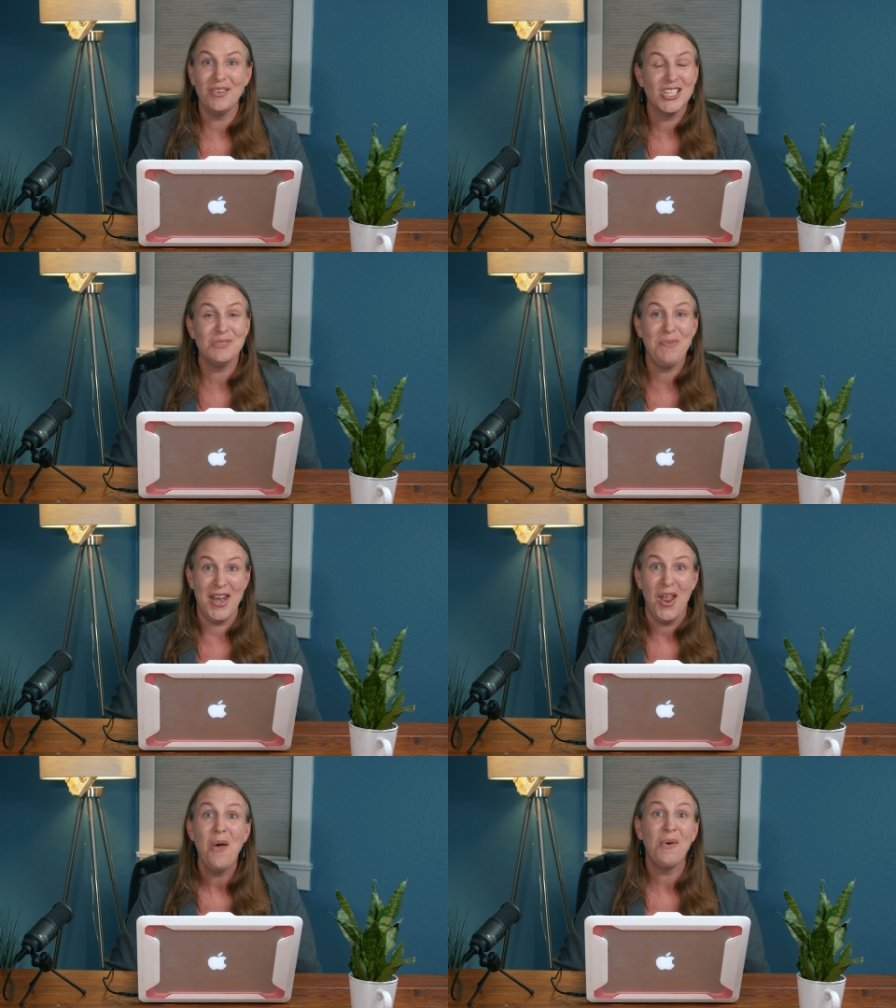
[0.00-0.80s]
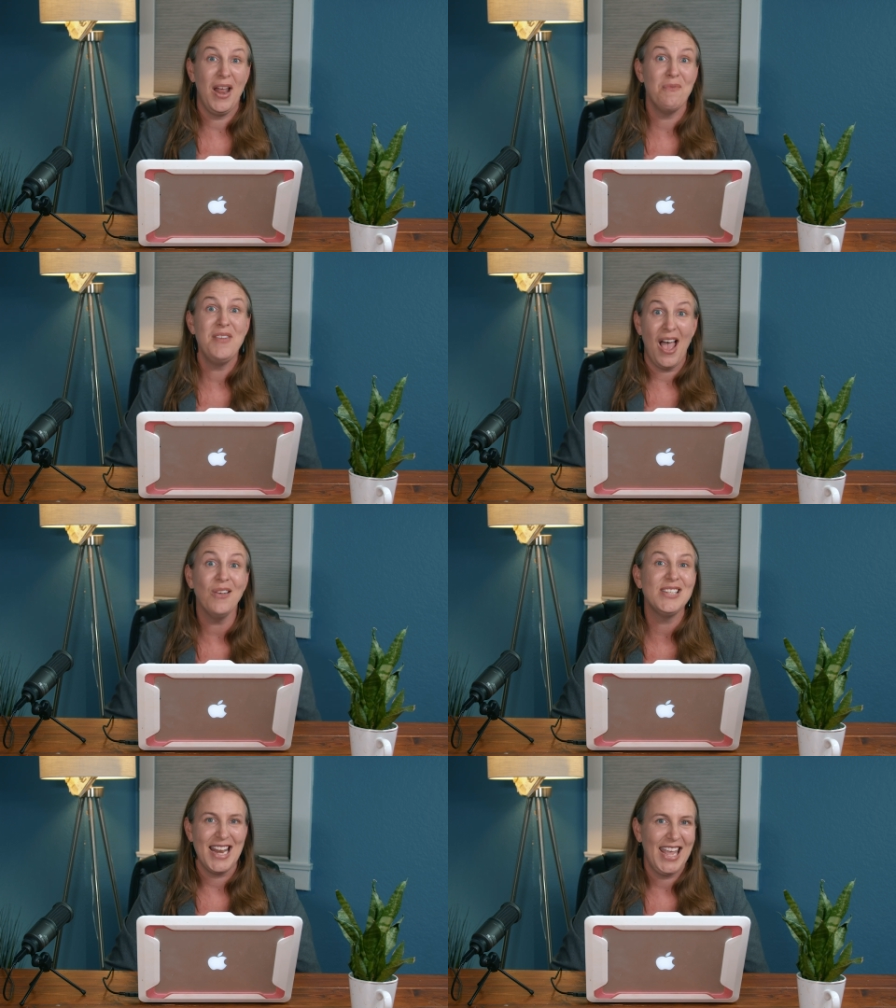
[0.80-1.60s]
which has been what I've
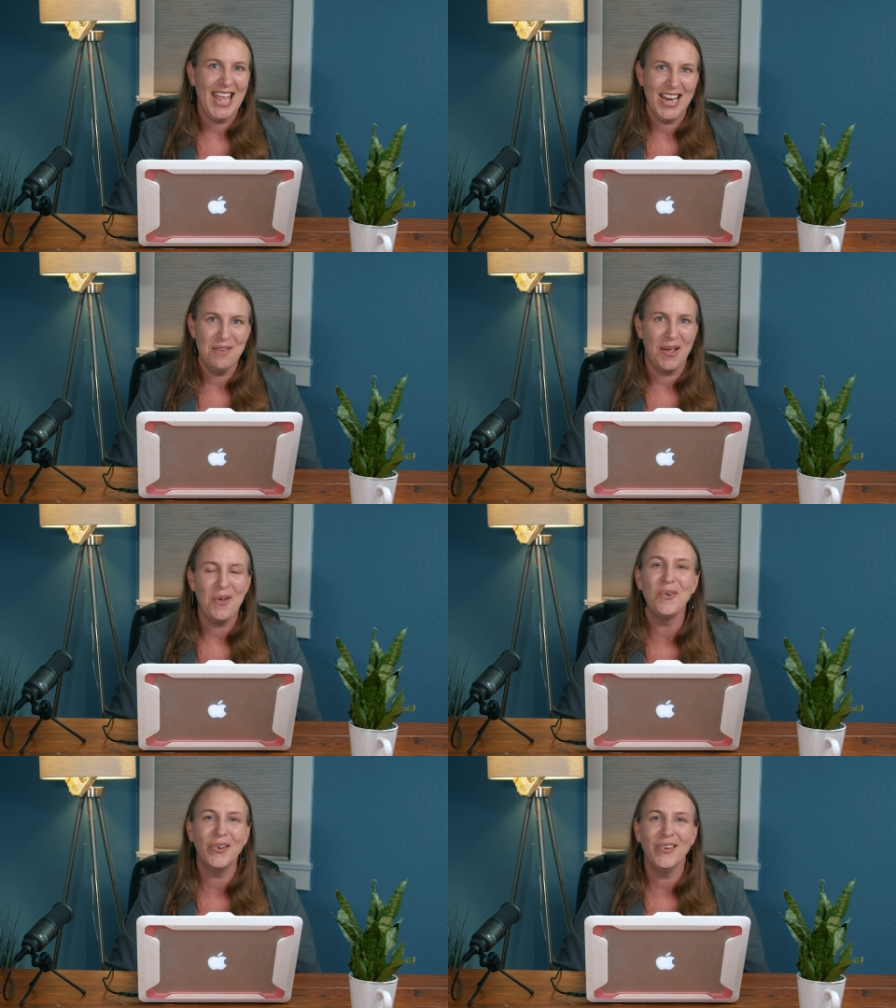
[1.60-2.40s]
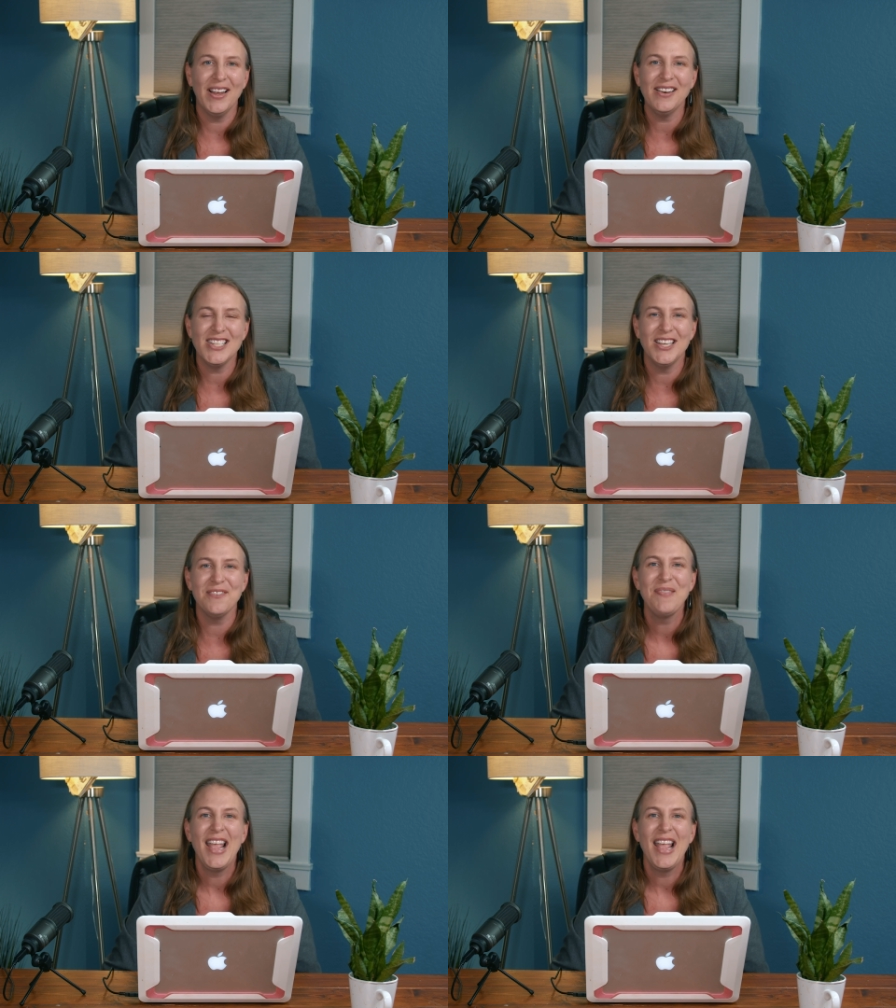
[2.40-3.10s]
now dedicated my whole career to.